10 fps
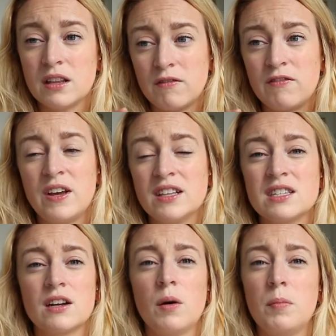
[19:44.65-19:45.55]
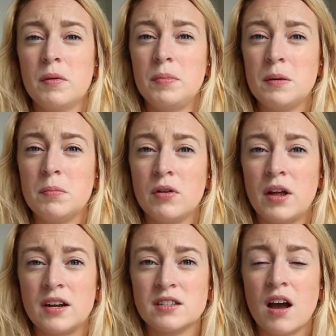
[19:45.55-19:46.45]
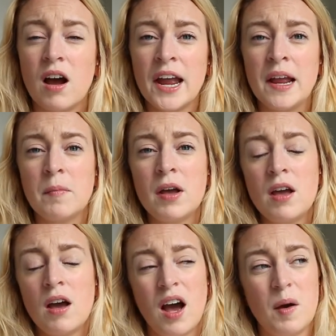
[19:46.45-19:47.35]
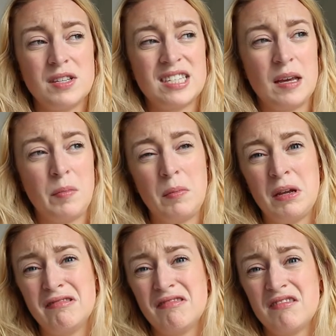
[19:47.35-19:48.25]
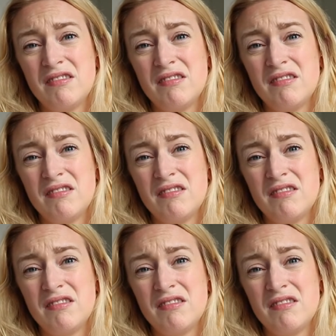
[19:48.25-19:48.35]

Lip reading: fits a couple of people at a time. I would say maybe